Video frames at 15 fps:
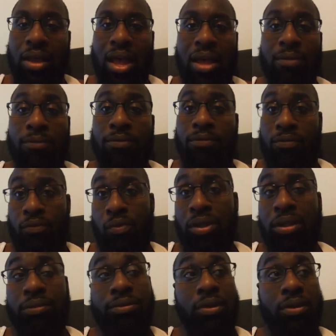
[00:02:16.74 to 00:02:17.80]
uh,
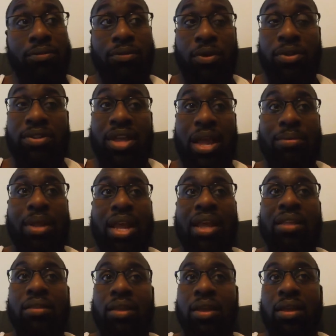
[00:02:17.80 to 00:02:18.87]
really for the first time that I
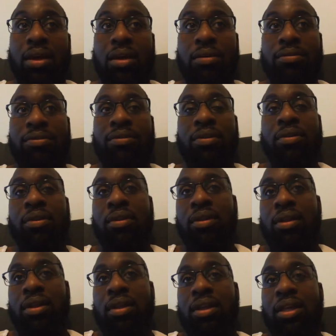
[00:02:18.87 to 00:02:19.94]
can think of,
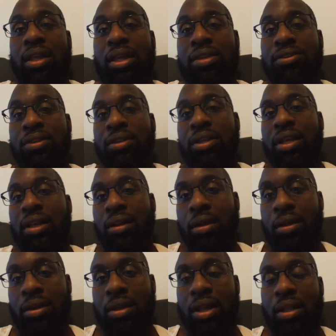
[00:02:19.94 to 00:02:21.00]
easily
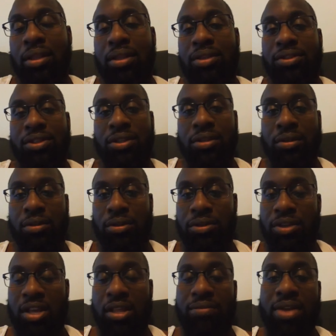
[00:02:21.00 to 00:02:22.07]
at least,
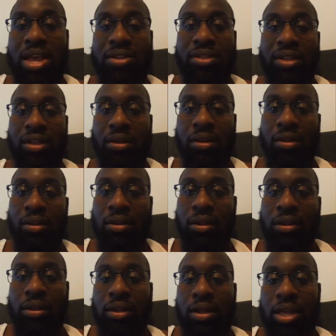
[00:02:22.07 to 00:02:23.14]
televising
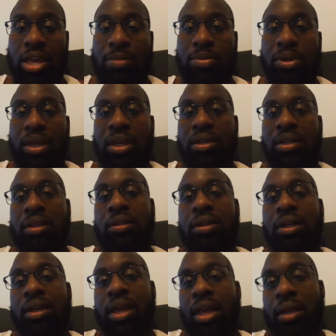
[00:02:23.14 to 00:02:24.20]
NBA D
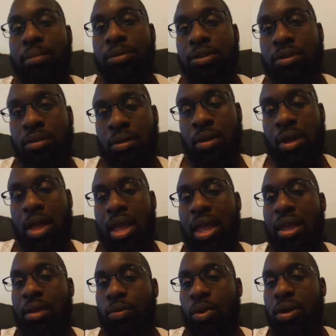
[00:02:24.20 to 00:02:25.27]
League games.
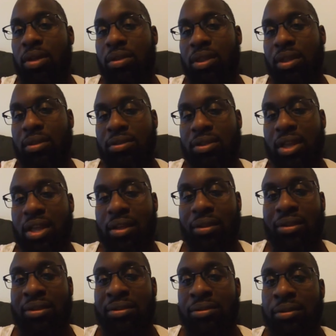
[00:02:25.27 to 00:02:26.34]
And one of the things that
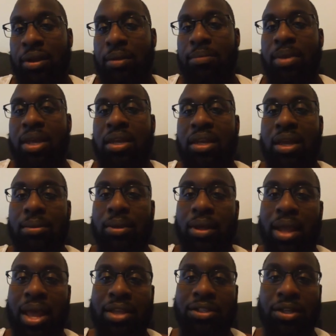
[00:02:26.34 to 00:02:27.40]
me and a couple of
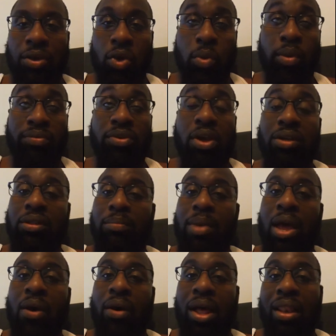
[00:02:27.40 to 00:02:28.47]
guys in the group have talked
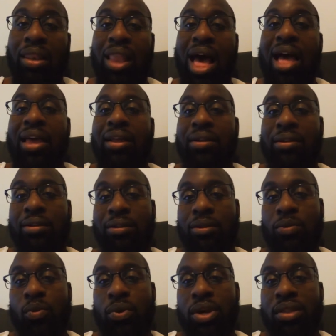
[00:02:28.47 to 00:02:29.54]
about a lot
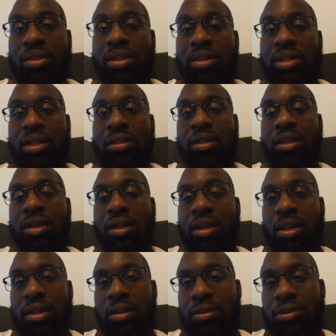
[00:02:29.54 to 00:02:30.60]
with the D League
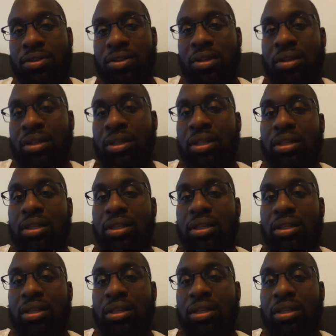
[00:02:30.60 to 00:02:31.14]
is